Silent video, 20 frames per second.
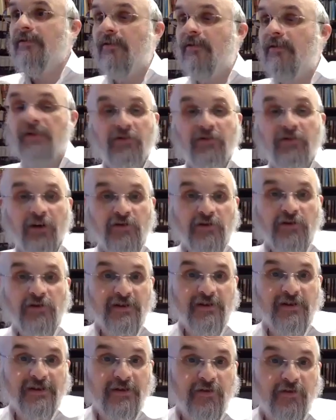The big Tosfos
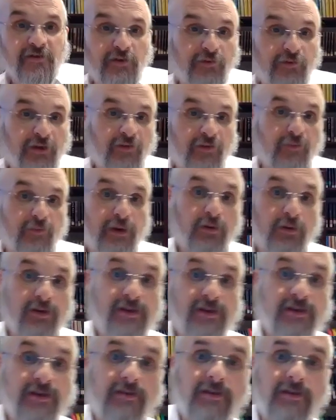there says Hevi Lefonov, the big
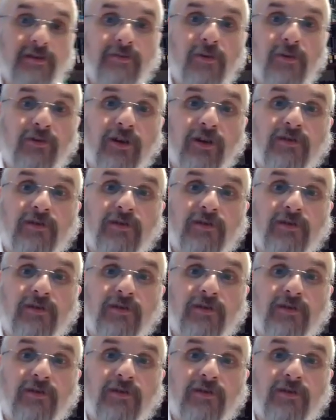words, small